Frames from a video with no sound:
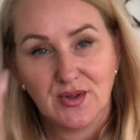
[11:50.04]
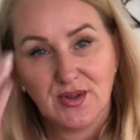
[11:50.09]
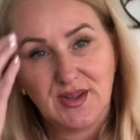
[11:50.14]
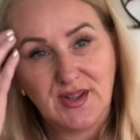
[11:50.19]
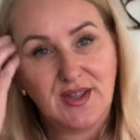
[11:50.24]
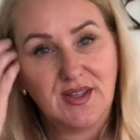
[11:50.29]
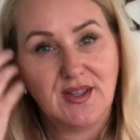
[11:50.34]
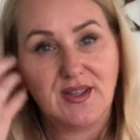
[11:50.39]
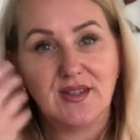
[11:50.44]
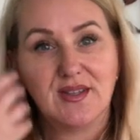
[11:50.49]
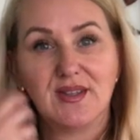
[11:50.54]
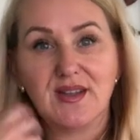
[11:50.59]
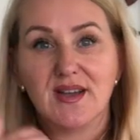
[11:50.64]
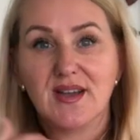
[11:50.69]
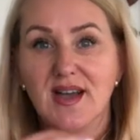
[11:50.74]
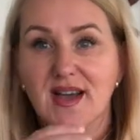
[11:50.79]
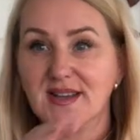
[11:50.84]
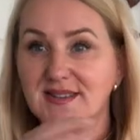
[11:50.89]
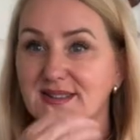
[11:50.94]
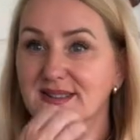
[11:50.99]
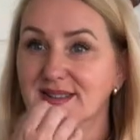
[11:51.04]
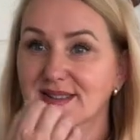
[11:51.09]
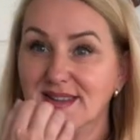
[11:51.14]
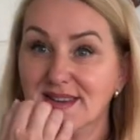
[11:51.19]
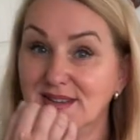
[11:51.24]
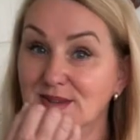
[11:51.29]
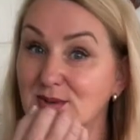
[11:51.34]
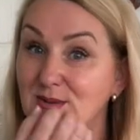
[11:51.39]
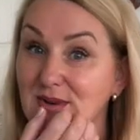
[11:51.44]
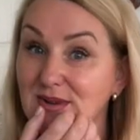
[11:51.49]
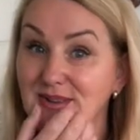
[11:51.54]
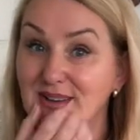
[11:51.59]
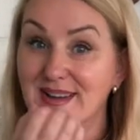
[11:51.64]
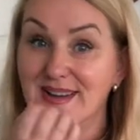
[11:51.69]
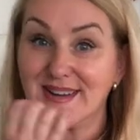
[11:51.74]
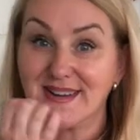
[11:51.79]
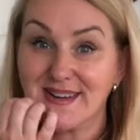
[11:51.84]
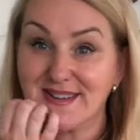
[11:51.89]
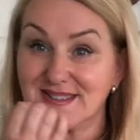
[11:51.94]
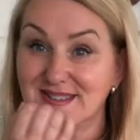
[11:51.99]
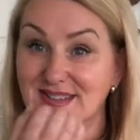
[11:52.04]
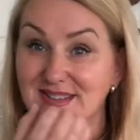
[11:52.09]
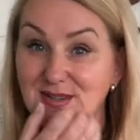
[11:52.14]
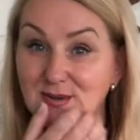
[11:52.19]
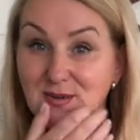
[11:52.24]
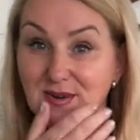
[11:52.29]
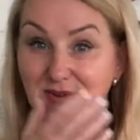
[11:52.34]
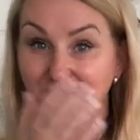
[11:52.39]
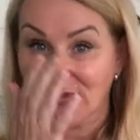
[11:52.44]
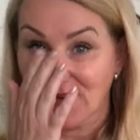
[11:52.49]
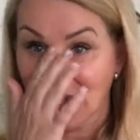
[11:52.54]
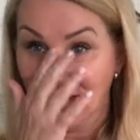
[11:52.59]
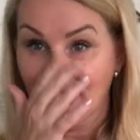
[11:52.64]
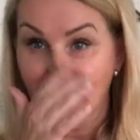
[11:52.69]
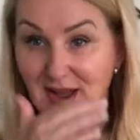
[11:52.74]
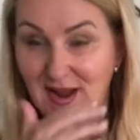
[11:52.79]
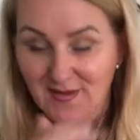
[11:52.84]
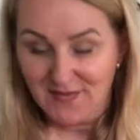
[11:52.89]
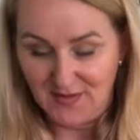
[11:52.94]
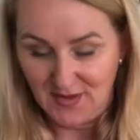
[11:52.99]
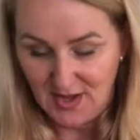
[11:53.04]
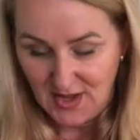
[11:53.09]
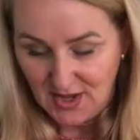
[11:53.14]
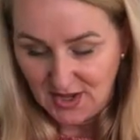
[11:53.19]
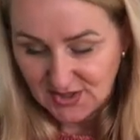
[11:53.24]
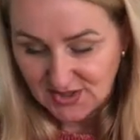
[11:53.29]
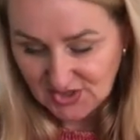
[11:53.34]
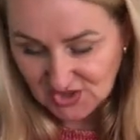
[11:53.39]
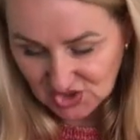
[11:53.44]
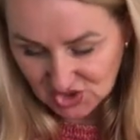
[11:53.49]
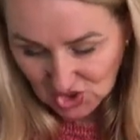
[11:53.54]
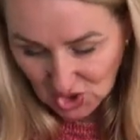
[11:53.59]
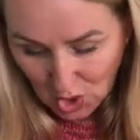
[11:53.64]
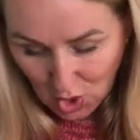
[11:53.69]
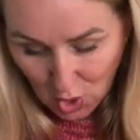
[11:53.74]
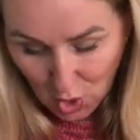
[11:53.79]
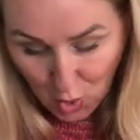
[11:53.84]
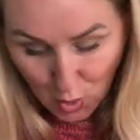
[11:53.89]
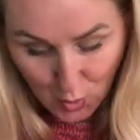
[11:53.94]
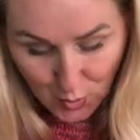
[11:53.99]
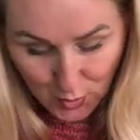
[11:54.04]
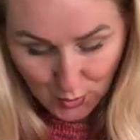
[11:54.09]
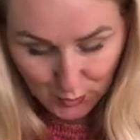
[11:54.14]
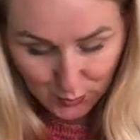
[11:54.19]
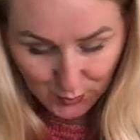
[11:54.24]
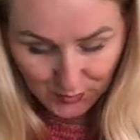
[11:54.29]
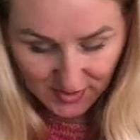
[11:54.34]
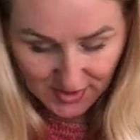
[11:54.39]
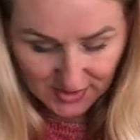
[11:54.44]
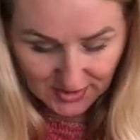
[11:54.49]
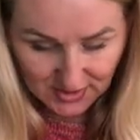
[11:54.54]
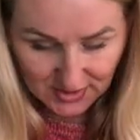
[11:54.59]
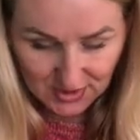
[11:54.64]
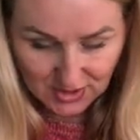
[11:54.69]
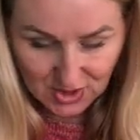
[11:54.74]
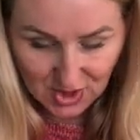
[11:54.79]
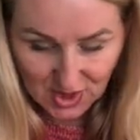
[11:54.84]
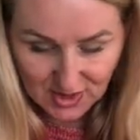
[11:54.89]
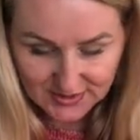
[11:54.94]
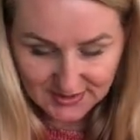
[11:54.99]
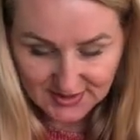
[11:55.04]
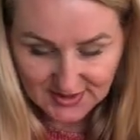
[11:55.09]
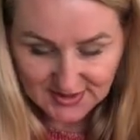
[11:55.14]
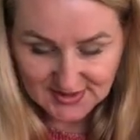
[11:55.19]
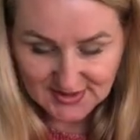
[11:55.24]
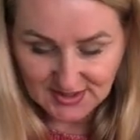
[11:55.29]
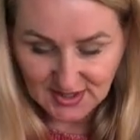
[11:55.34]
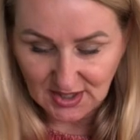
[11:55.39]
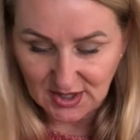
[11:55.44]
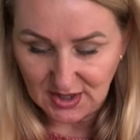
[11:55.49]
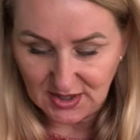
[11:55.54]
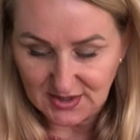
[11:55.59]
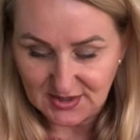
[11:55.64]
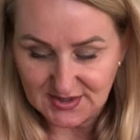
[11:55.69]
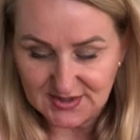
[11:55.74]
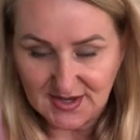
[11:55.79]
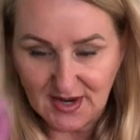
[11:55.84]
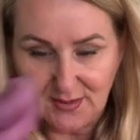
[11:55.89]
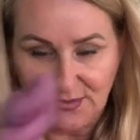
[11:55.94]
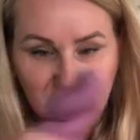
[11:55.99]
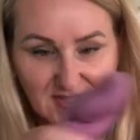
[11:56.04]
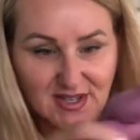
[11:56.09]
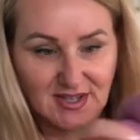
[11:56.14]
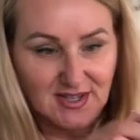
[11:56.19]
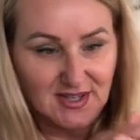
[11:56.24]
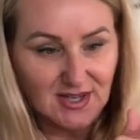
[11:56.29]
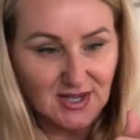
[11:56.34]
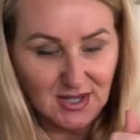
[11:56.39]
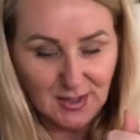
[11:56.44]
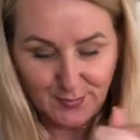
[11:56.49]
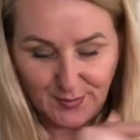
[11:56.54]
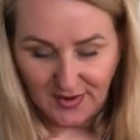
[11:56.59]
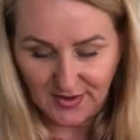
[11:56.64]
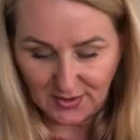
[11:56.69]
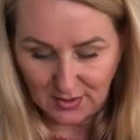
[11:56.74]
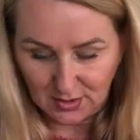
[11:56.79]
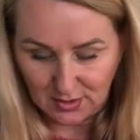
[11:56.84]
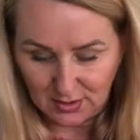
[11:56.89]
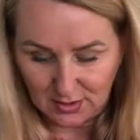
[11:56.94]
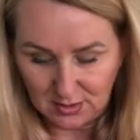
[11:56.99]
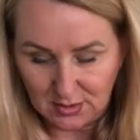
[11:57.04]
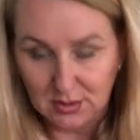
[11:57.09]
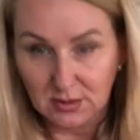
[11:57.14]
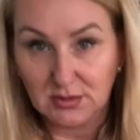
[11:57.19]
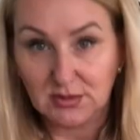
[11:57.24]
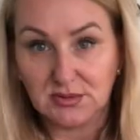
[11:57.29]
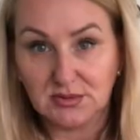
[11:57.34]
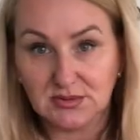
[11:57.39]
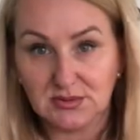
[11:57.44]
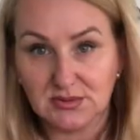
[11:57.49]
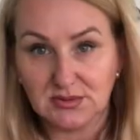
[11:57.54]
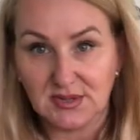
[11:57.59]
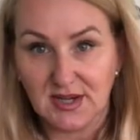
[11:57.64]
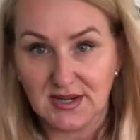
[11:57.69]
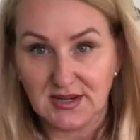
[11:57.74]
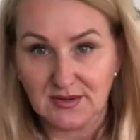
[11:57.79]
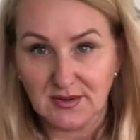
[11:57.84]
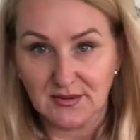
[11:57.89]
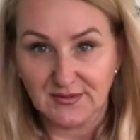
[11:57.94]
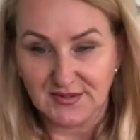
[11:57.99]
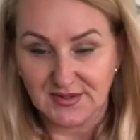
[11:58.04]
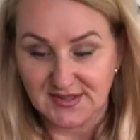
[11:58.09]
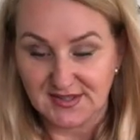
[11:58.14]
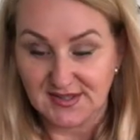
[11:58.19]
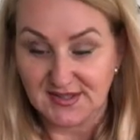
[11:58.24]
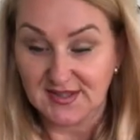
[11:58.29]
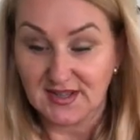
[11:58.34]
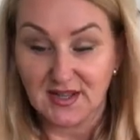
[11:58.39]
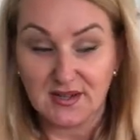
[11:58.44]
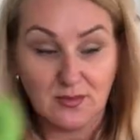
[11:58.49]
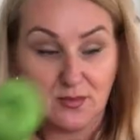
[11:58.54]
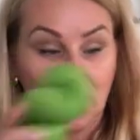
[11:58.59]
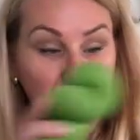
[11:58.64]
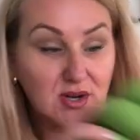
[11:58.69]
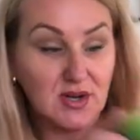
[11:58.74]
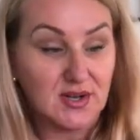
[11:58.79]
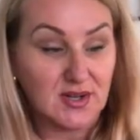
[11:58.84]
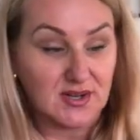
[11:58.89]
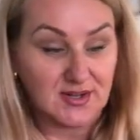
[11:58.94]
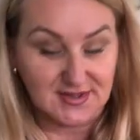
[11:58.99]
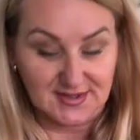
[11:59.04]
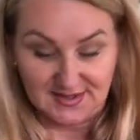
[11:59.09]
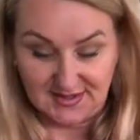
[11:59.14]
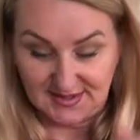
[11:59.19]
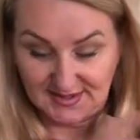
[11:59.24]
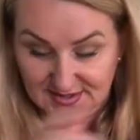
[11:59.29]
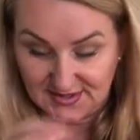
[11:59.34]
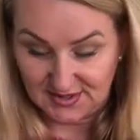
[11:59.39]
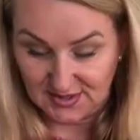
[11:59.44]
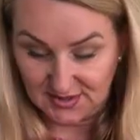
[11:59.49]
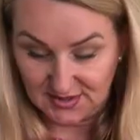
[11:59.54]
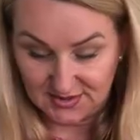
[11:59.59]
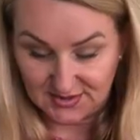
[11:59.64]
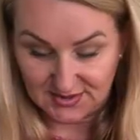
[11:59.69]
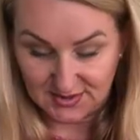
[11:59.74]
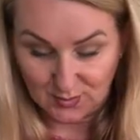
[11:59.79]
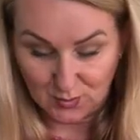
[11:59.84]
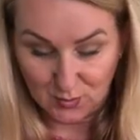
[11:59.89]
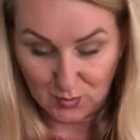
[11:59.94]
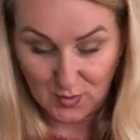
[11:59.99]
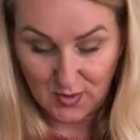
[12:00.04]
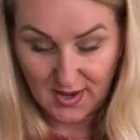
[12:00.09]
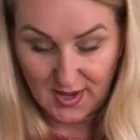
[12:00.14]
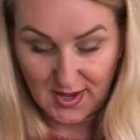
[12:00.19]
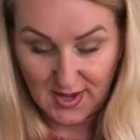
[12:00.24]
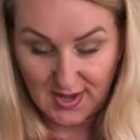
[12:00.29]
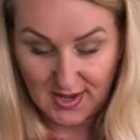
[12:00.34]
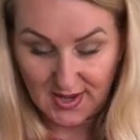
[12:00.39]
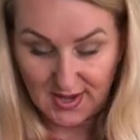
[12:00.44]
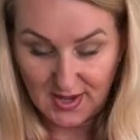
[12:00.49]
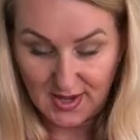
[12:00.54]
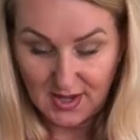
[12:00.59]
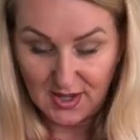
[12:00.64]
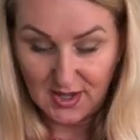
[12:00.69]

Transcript: they do online as they do in real life. So when I got these colors, I was a little bit, I don't know if this is gonna work, because these colors are way